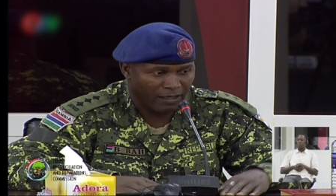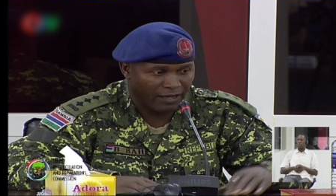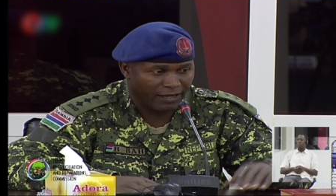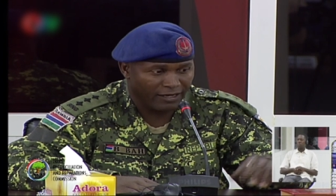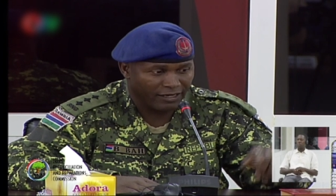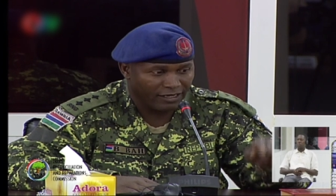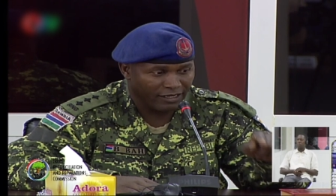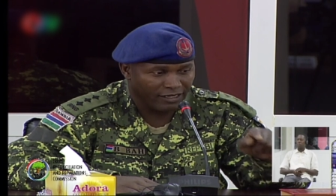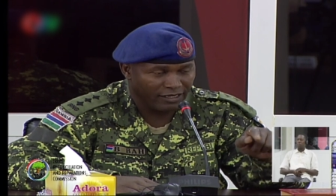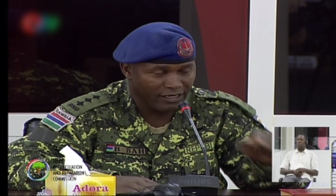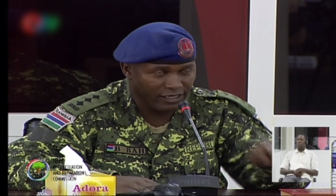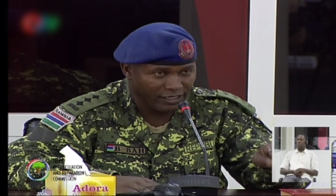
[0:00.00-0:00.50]

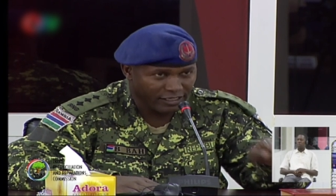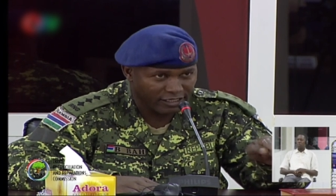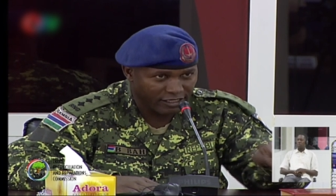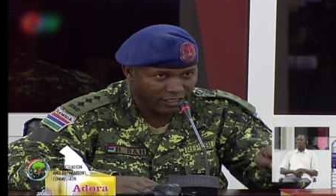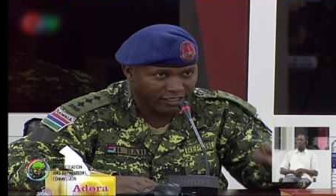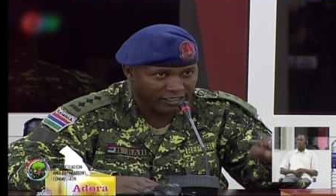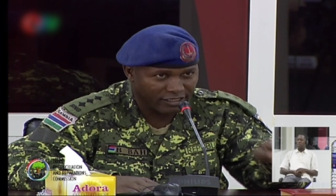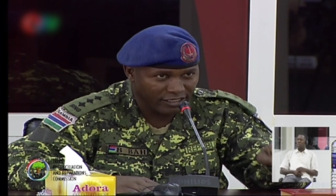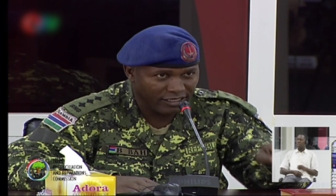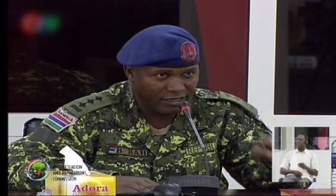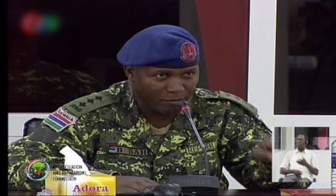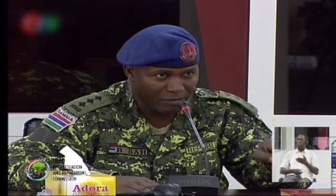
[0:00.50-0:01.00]
And this
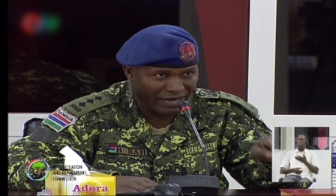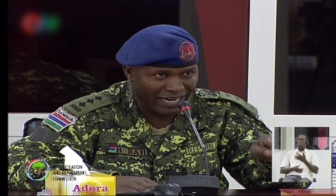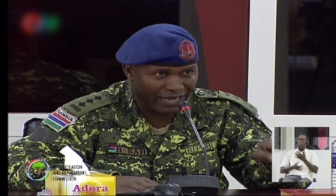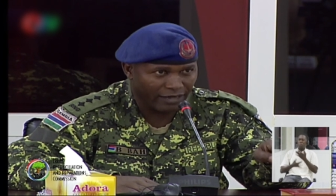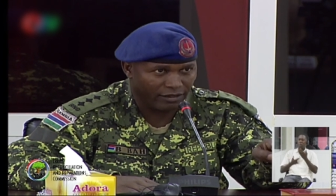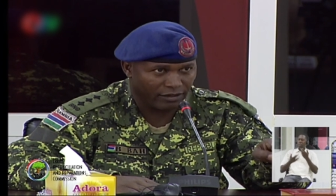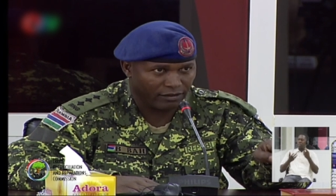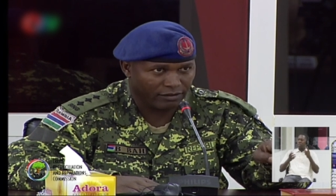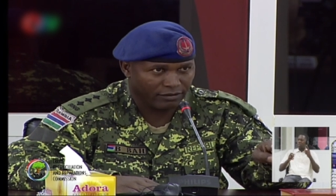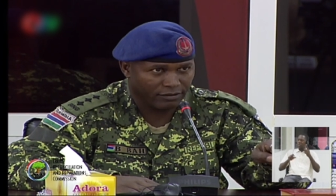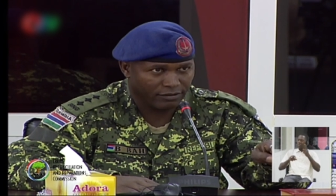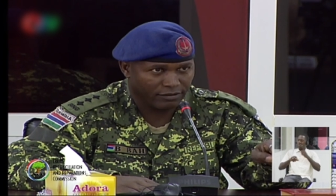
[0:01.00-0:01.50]
is the
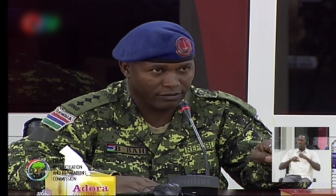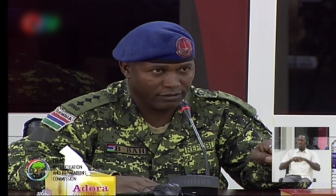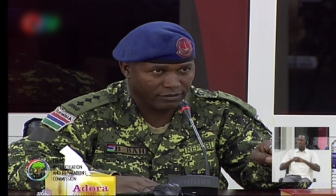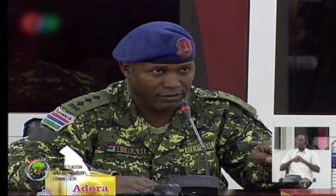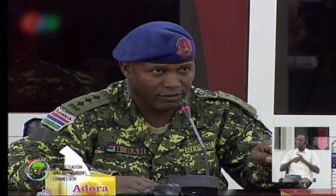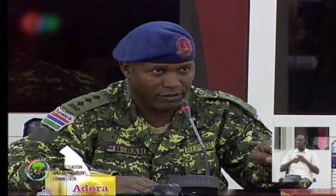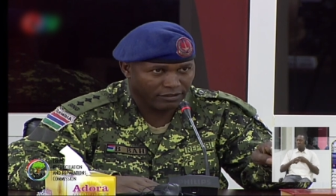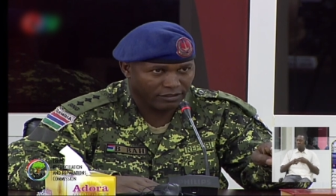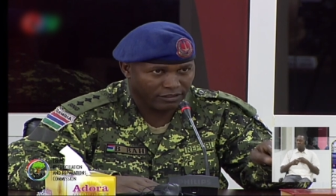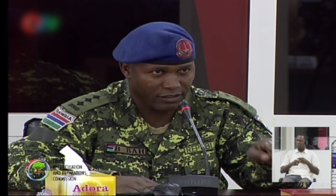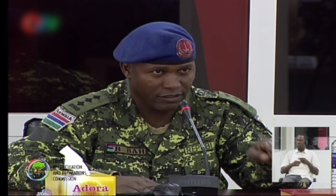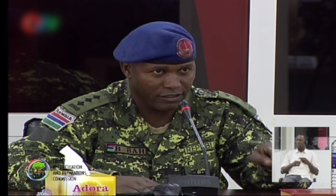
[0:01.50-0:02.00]
man,
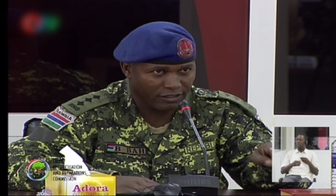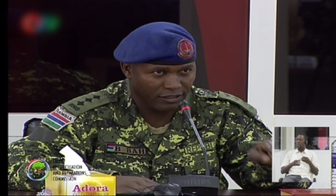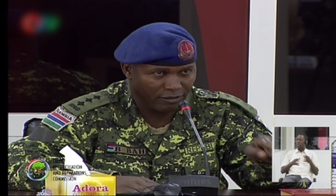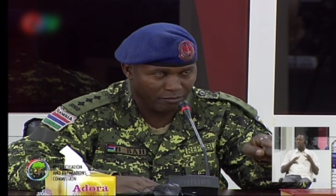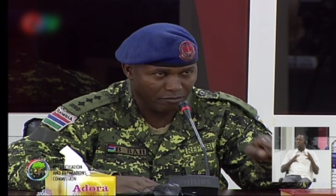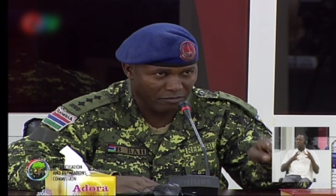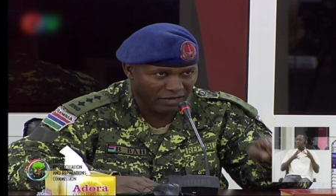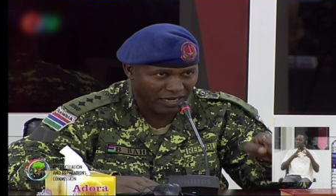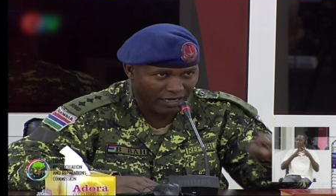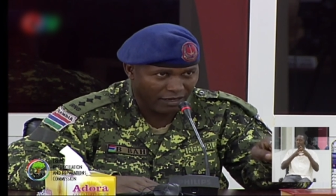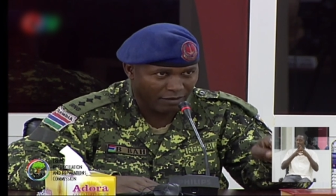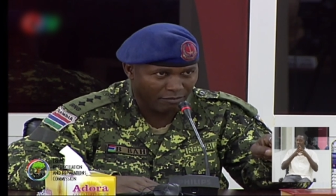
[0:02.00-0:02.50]
this is the
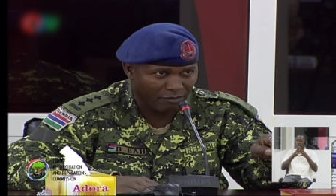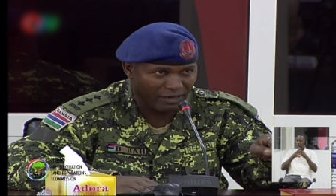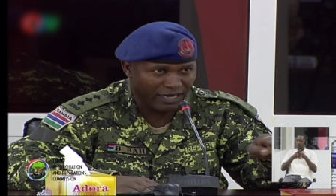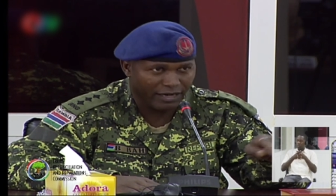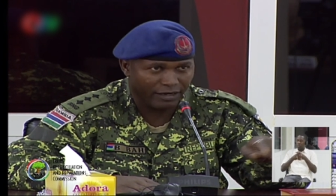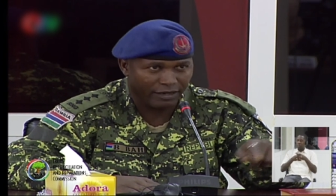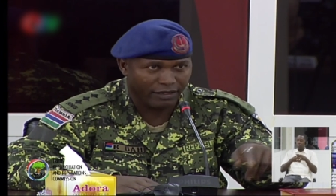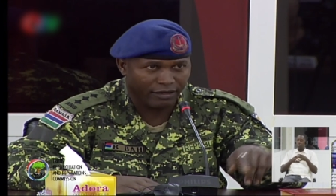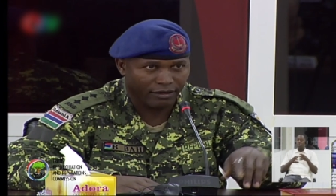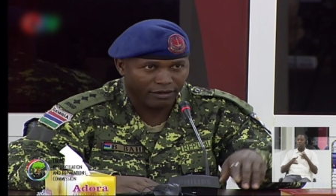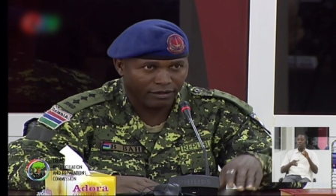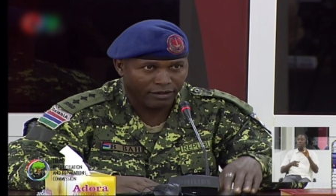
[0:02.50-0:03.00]
main
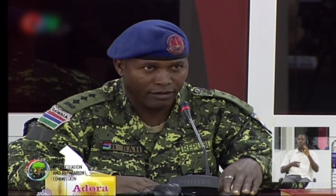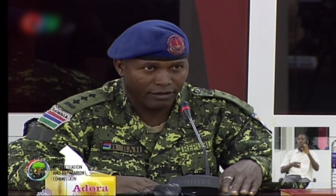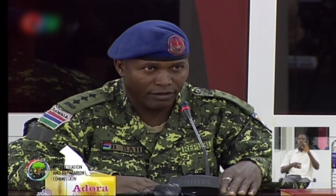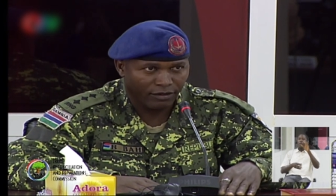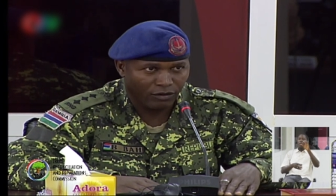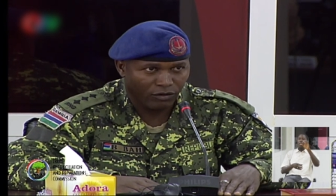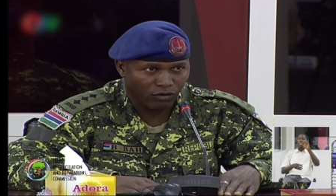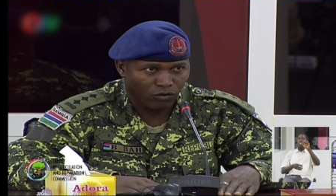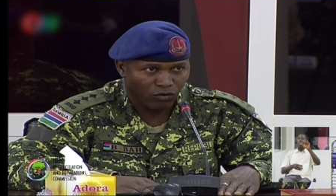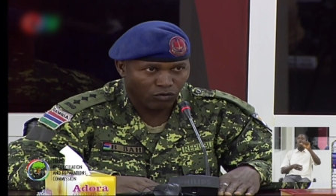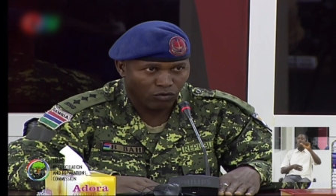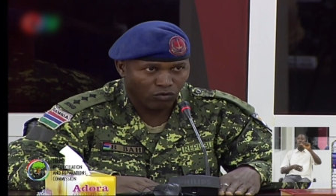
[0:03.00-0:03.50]
man
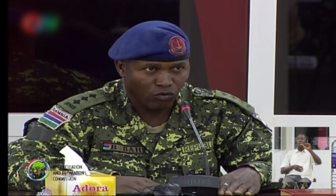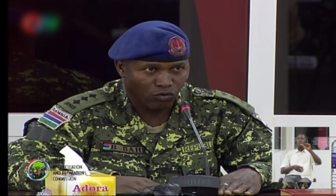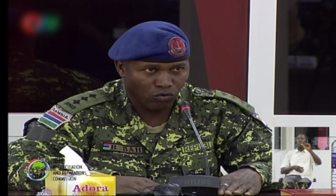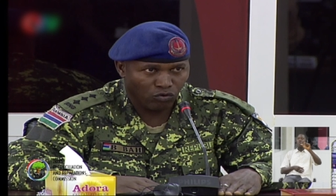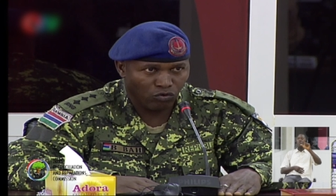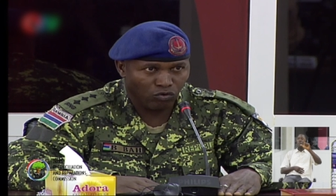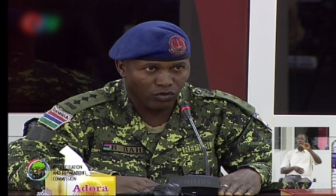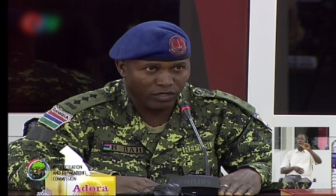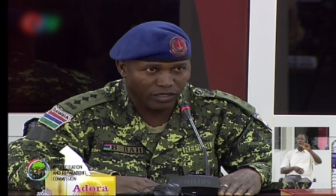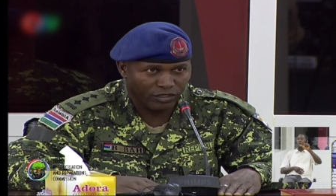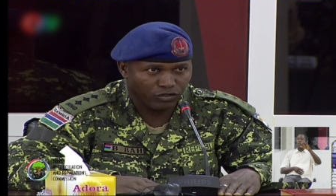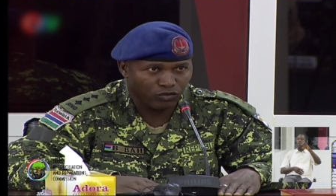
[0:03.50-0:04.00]

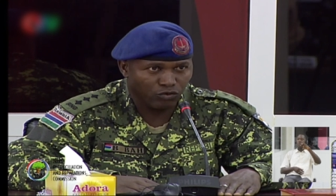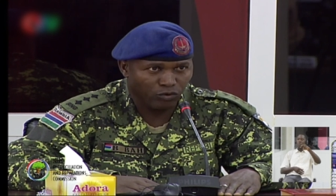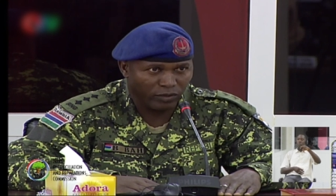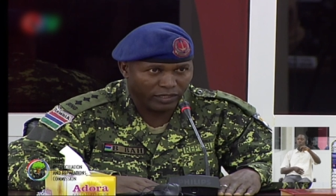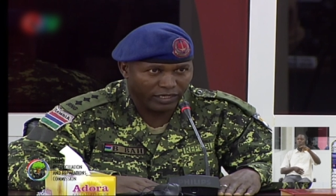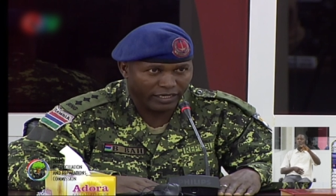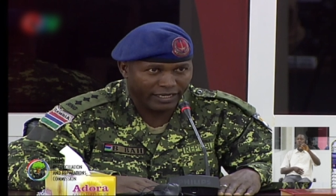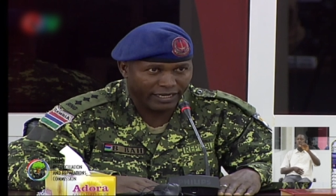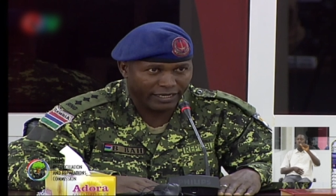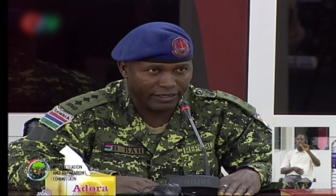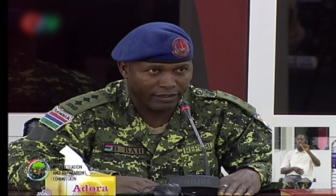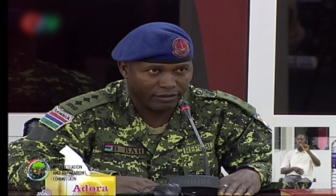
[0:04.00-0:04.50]
who is
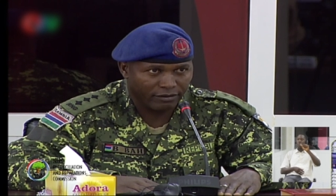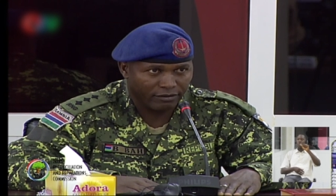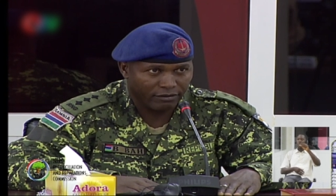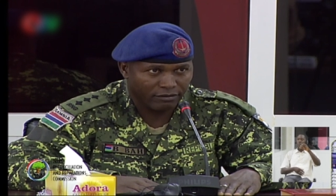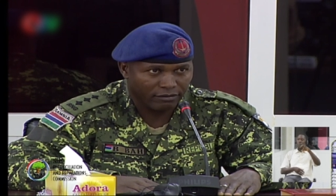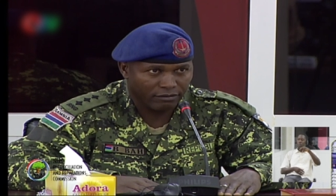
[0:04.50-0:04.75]
doing that,